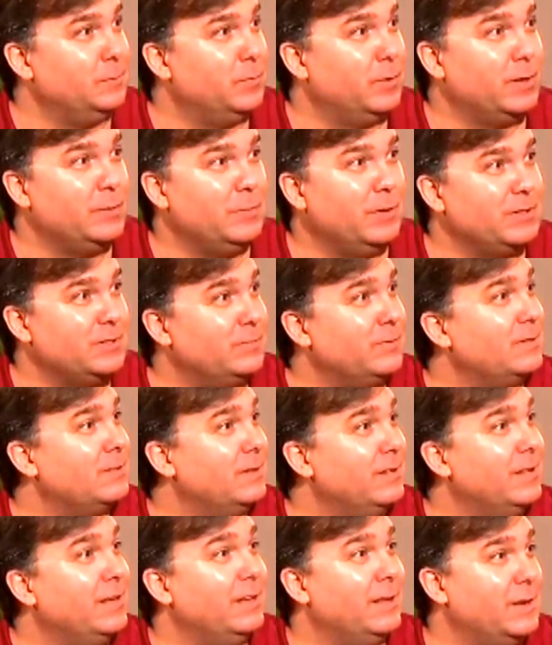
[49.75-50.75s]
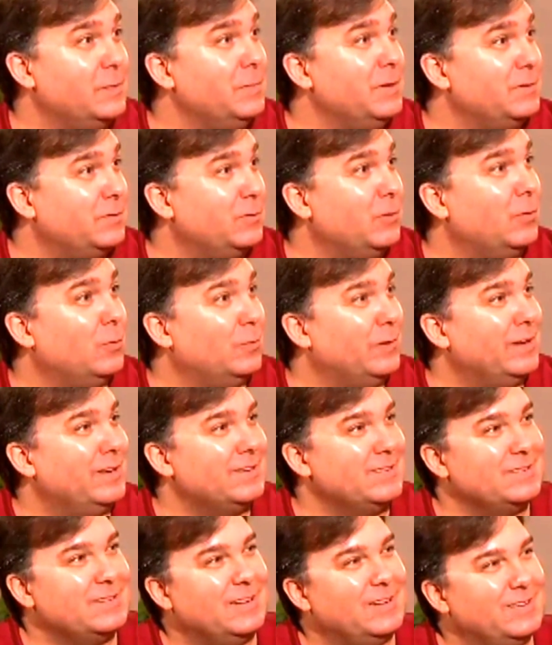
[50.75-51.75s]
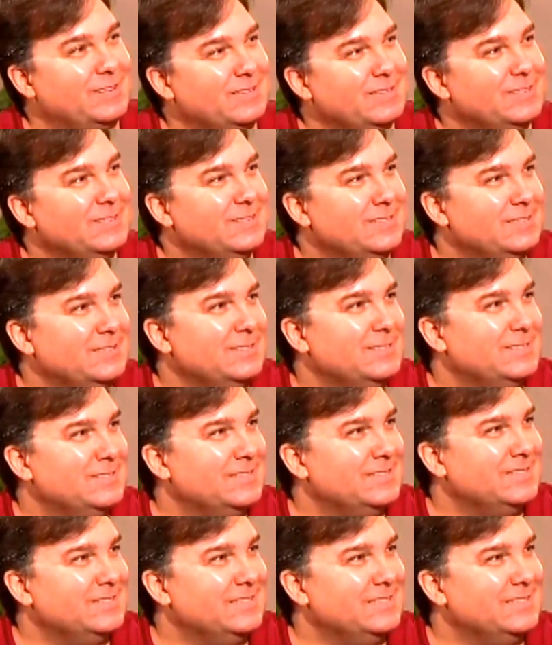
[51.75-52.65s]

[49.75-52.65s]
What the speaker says: Pretty much if it's legally can be sold, we can sell it.